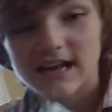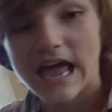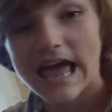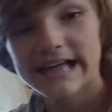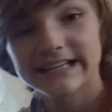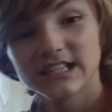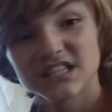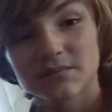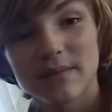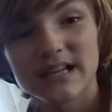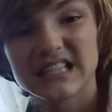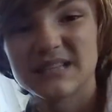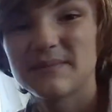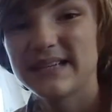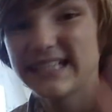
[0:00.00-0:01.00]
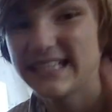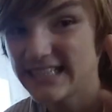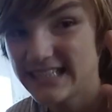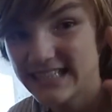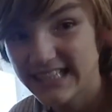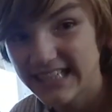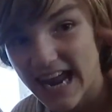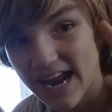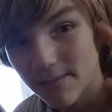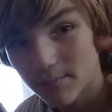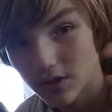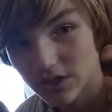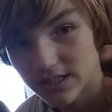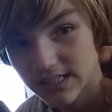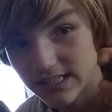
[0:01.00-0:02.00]
And it's meant to be
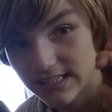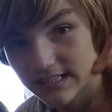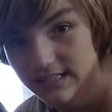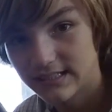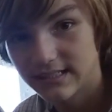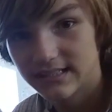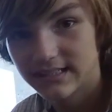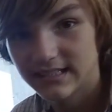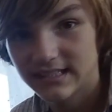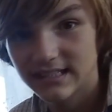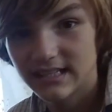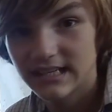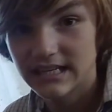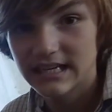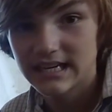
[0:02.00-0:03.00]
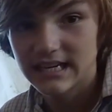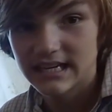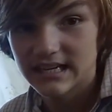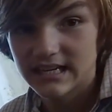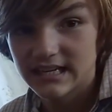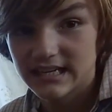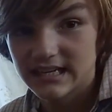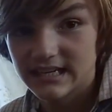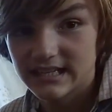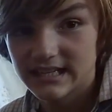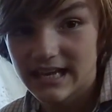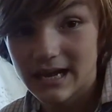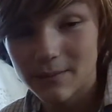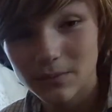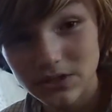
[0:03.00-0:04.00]
gamberson.
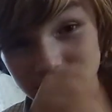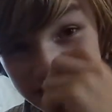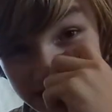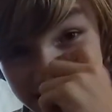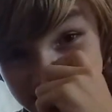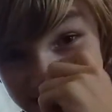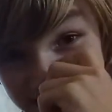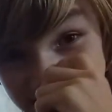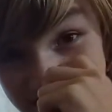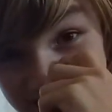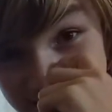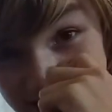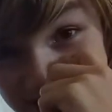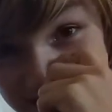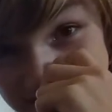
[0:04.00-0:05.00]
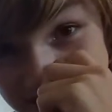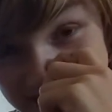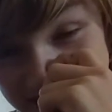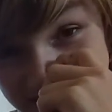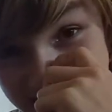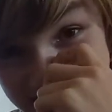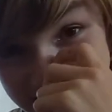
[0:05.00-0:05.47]
Gamberson is a...